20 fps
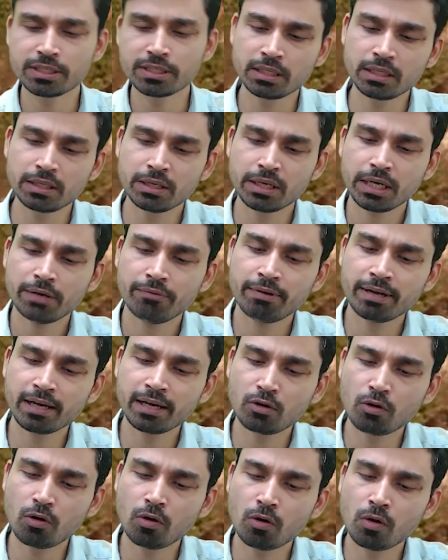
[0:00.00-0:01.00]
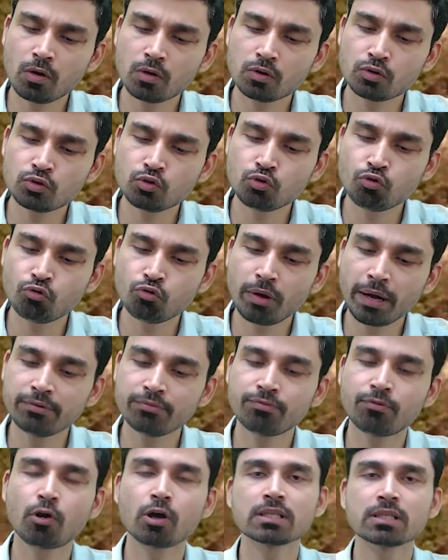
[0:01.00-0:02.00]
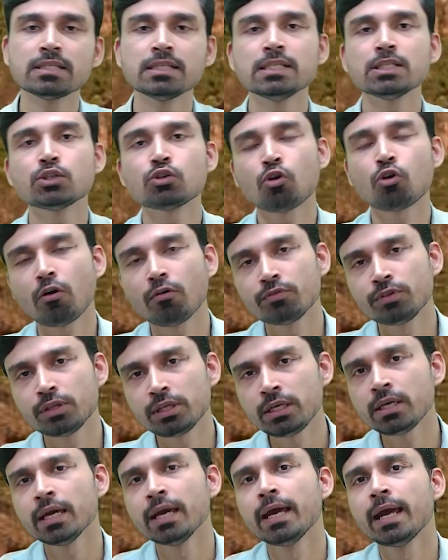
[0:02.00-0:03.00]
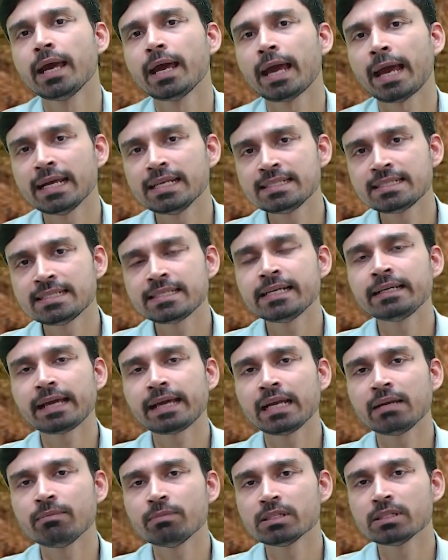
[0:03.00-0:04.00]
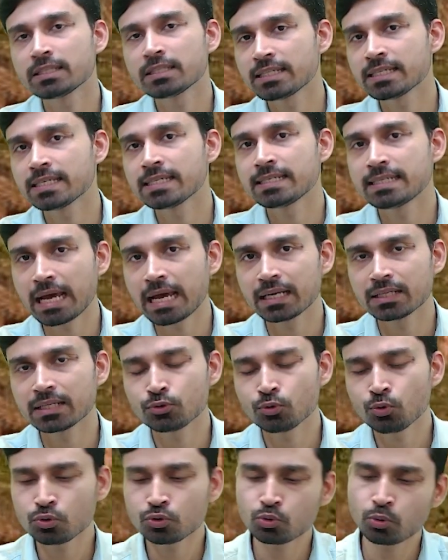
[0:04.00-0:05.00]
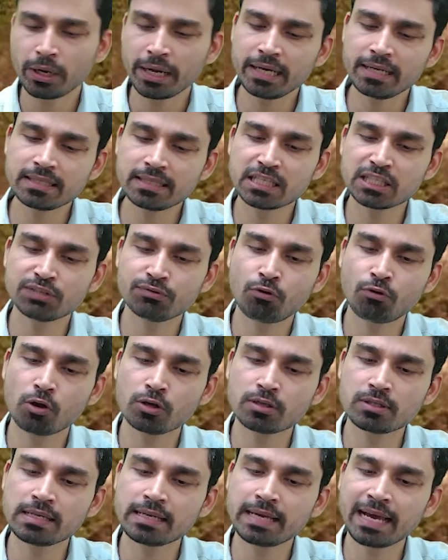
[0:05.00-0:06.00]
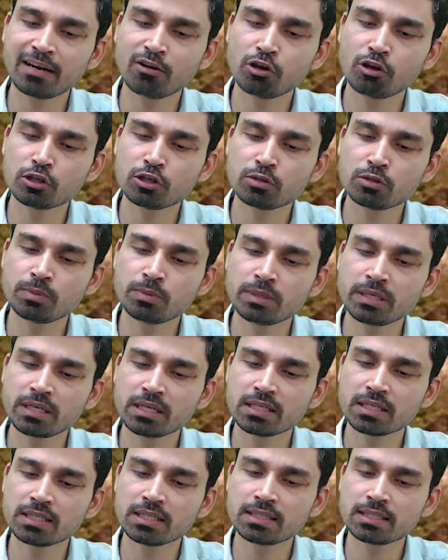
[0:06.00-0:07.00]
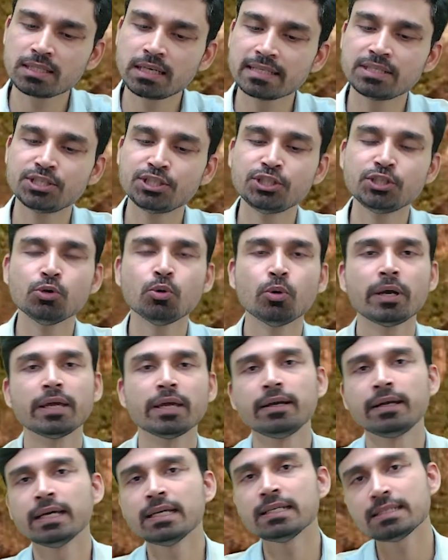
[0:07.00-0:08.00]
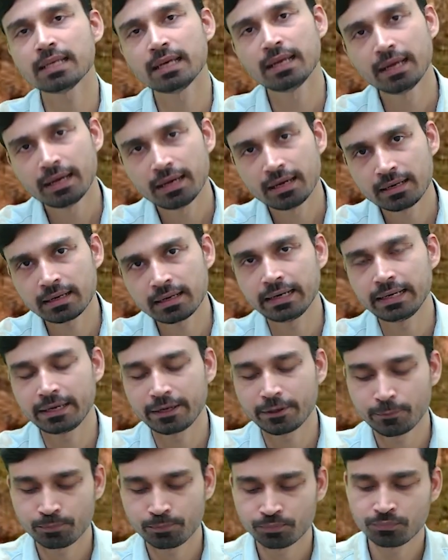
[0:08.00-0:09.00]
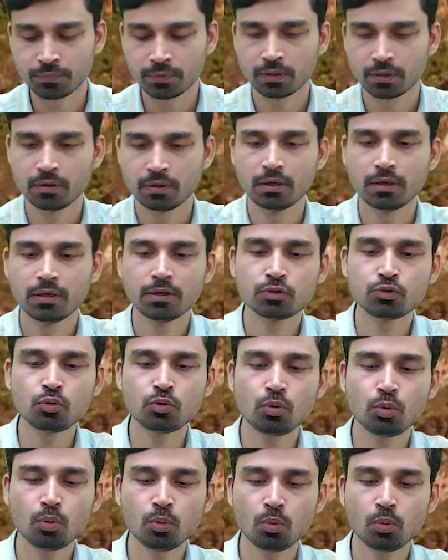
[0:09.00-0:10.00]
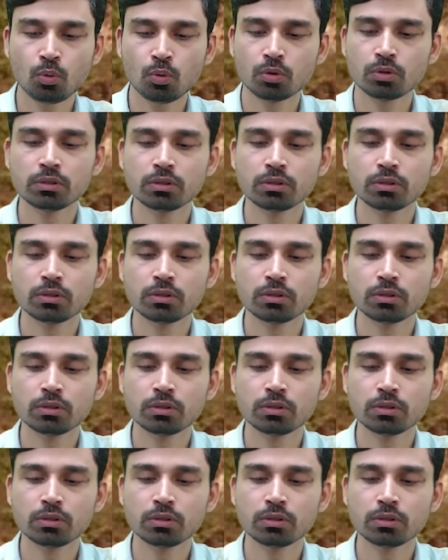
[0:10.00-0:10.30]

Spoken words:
region, we can also find fossils of the ancient animals such as dinosaurs. So any such fossil can also be considered as a GeoHeritage relic. So